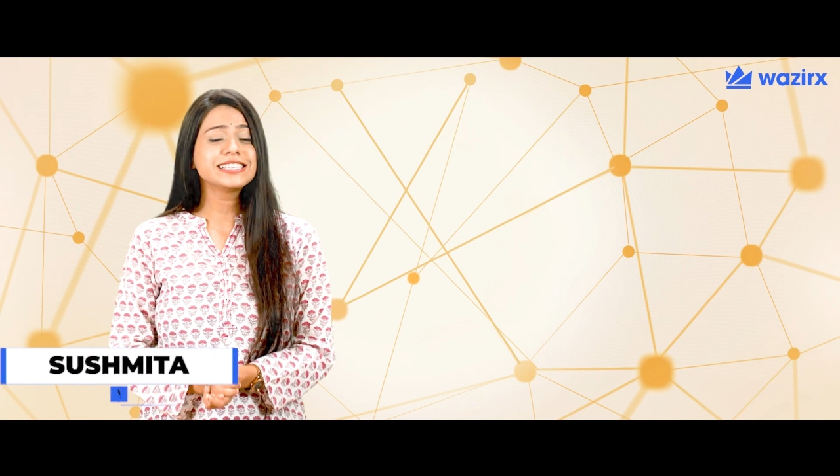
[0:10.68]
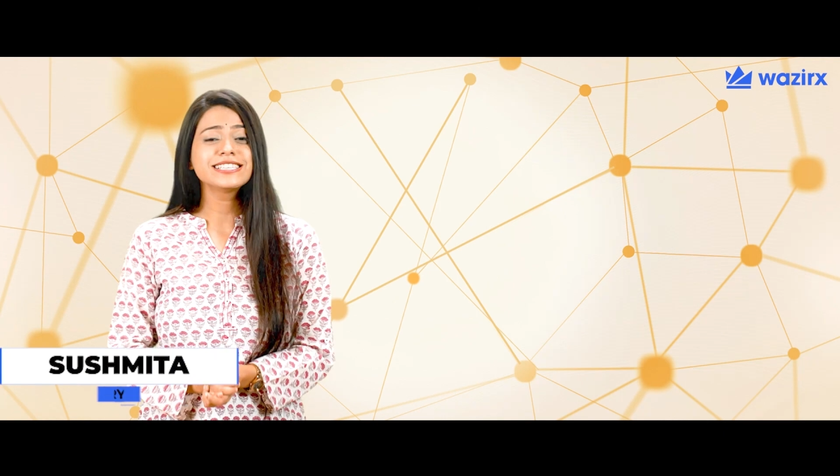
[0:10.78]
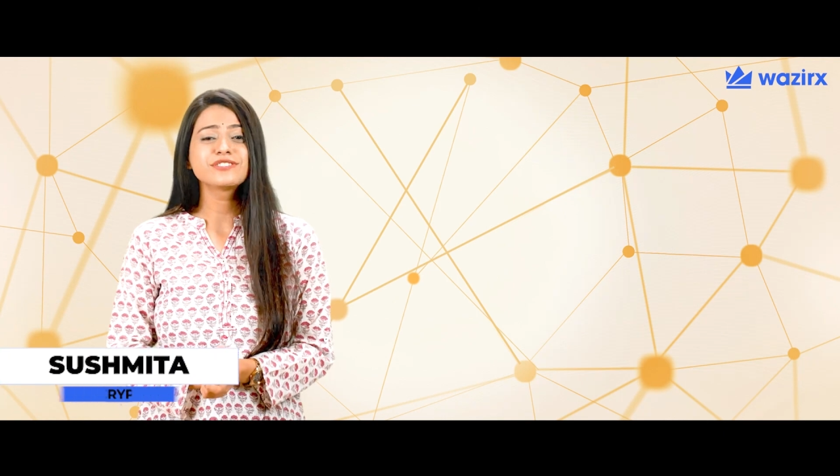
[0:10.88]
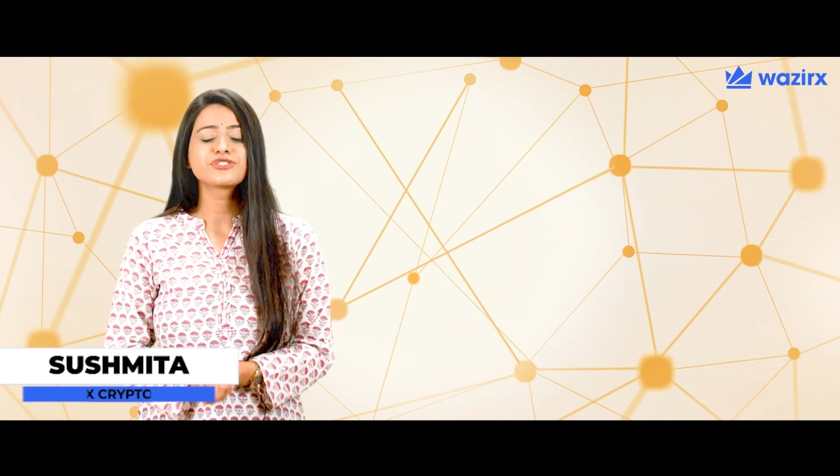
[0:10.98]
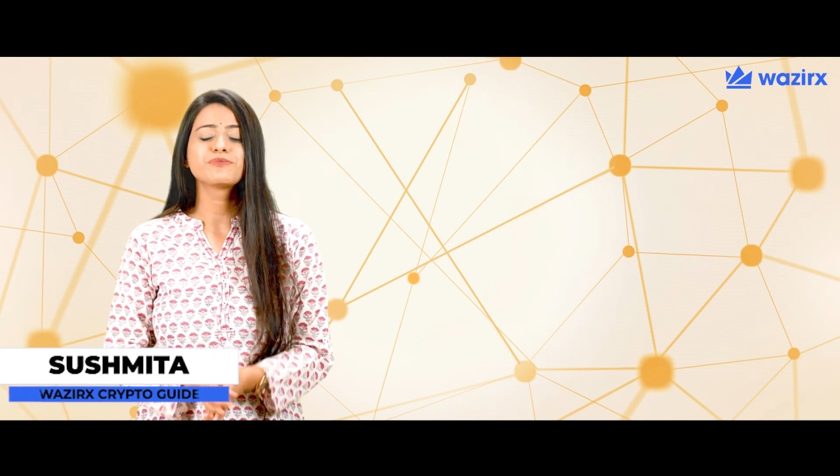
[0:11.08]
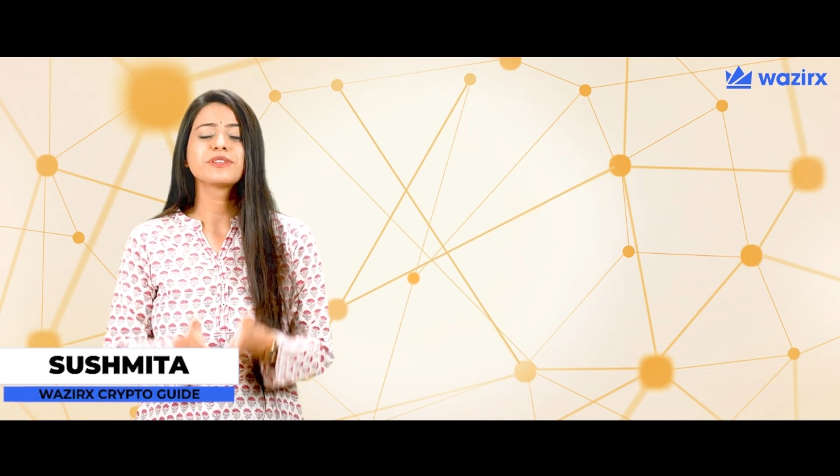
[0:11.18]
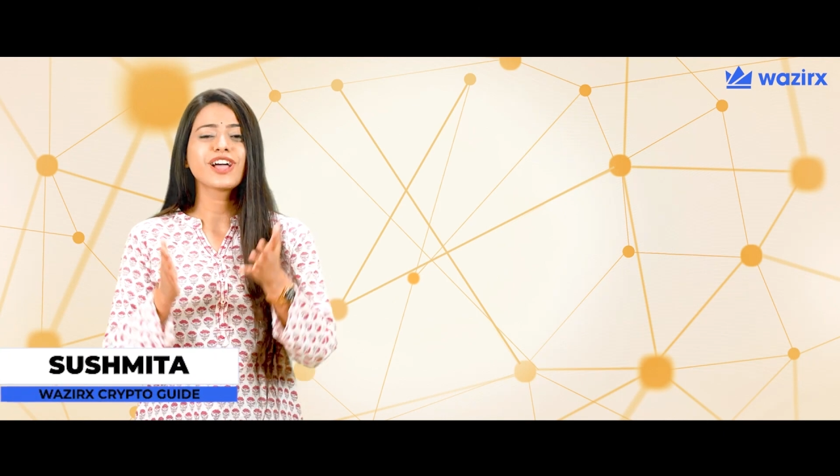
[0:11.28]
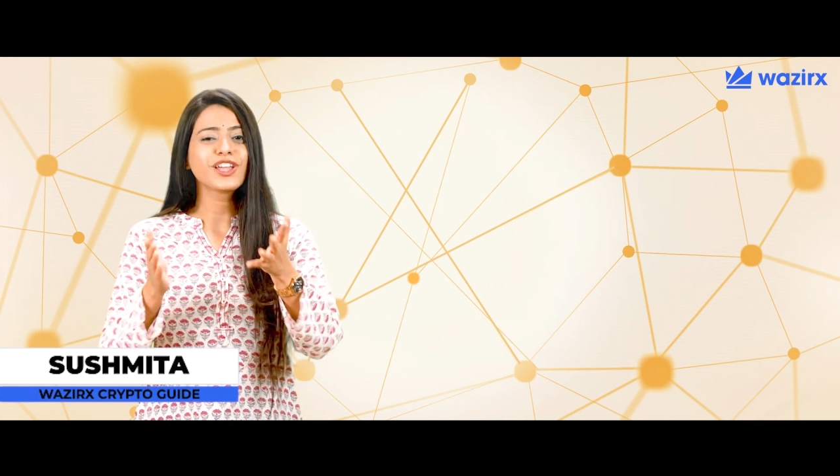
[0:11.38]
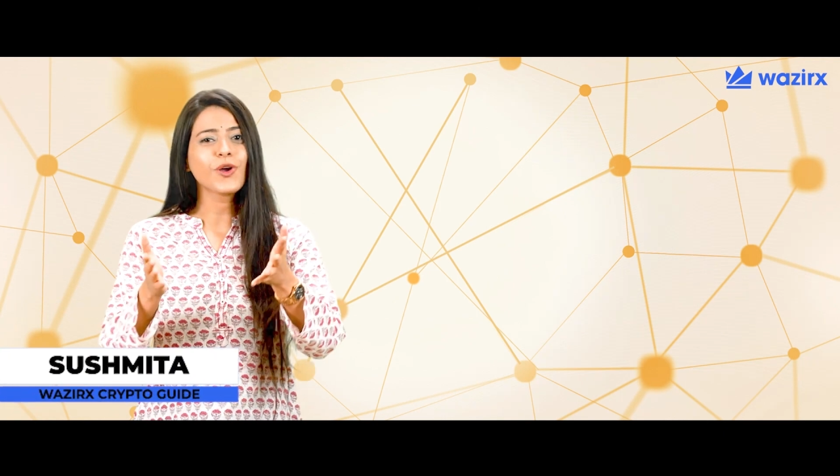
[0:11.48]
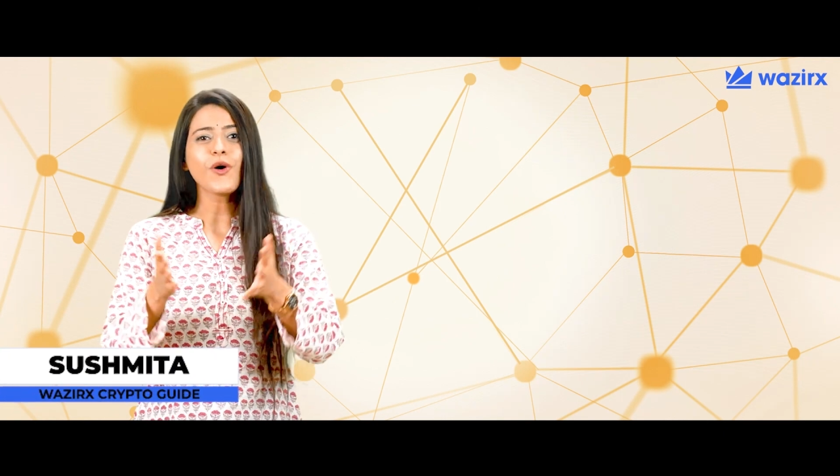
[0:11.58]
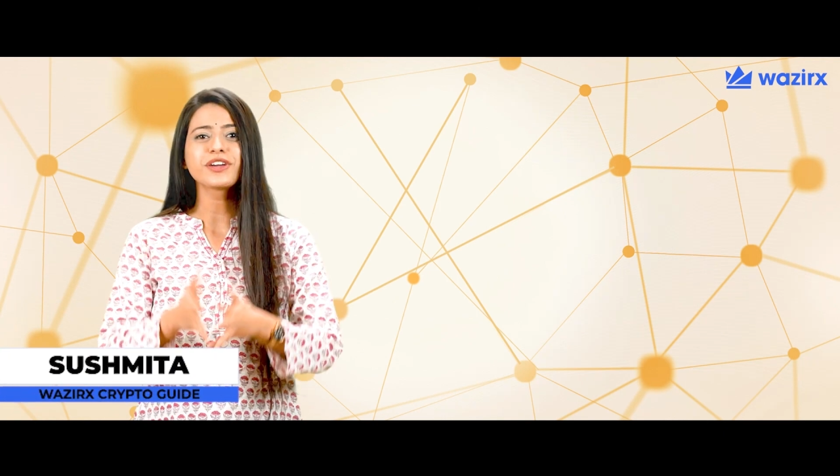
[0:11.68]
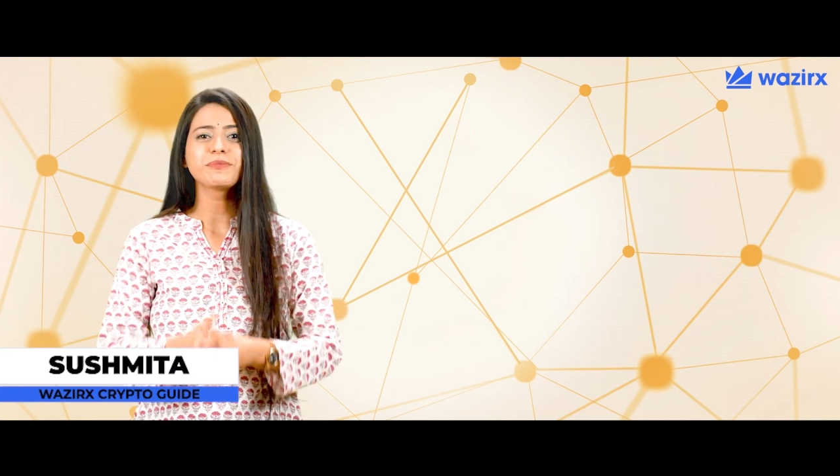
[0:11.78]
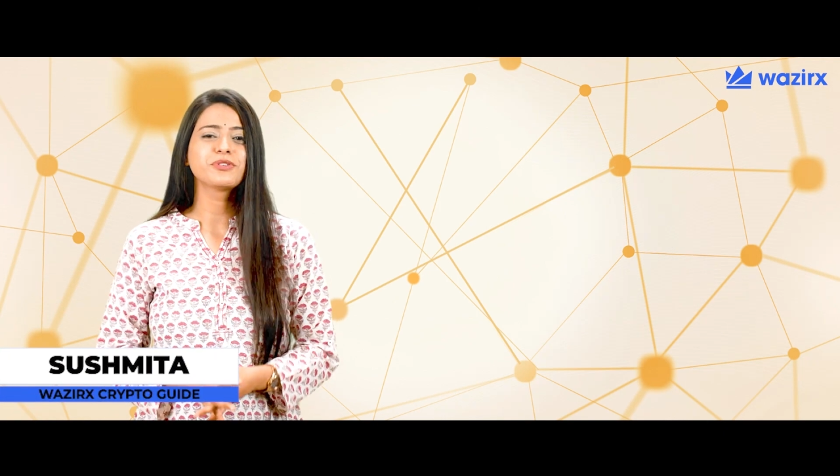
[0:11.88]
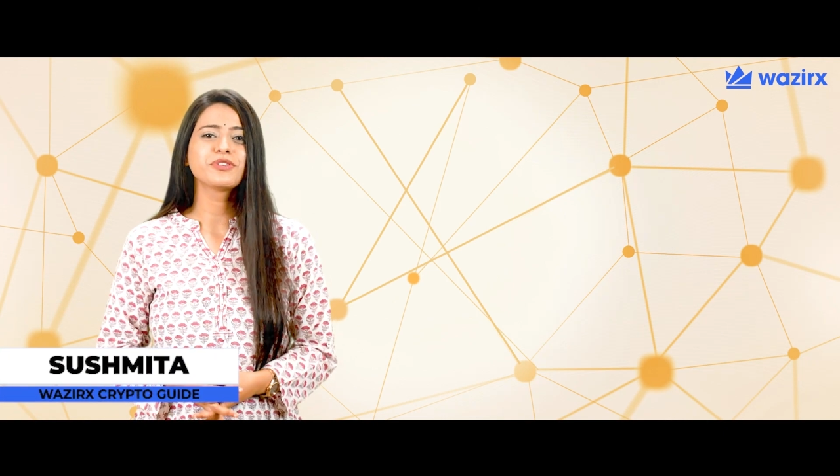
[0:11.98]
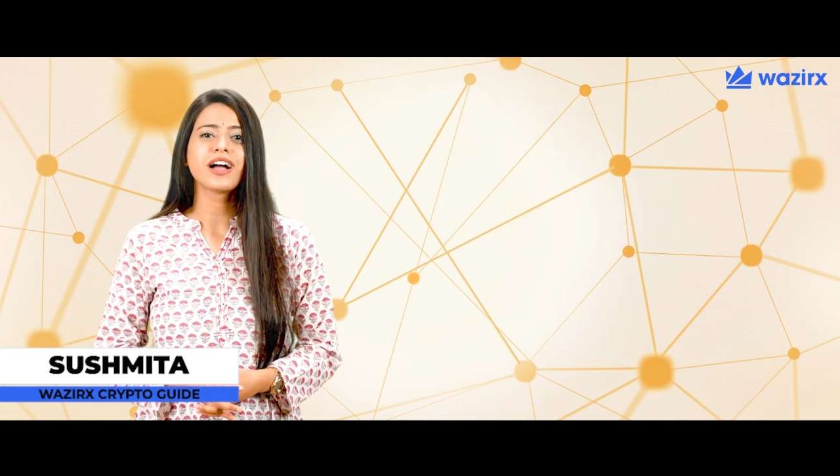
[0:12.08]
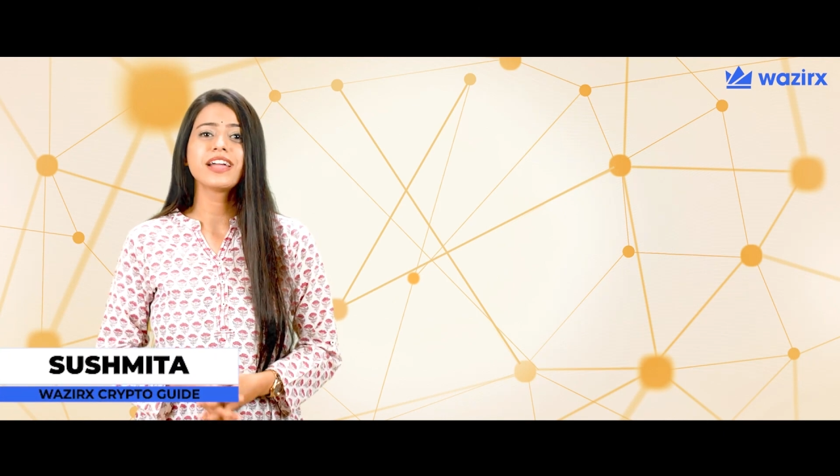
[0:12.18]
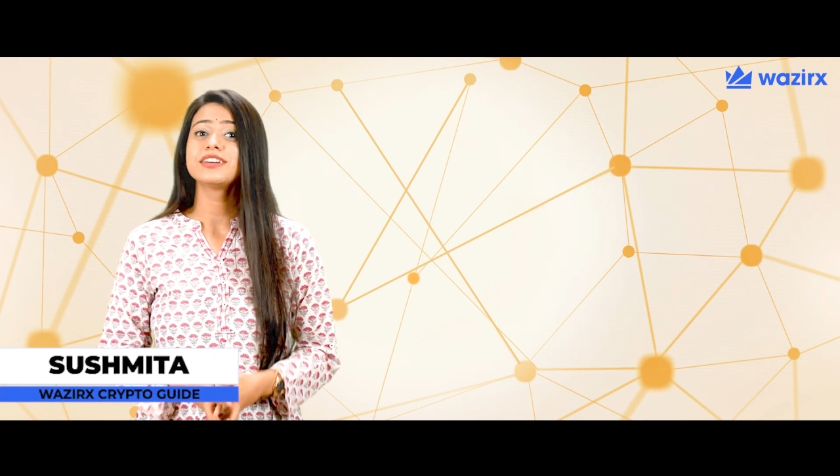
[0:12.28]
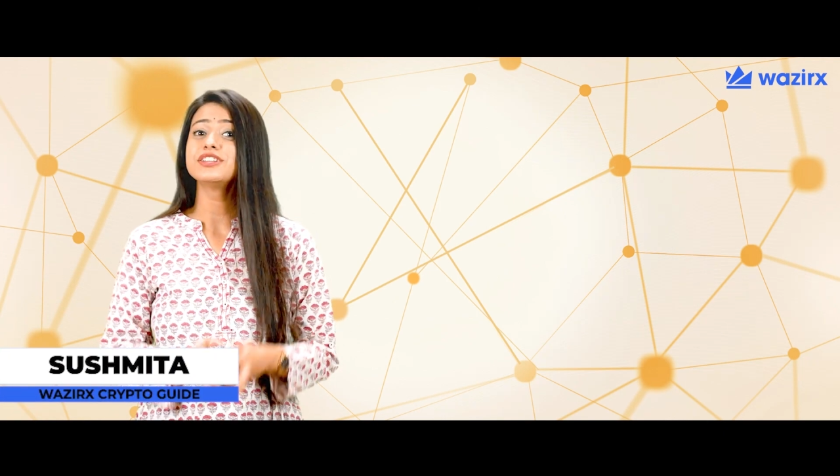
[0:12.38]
this is Sushmita, your crypto guide,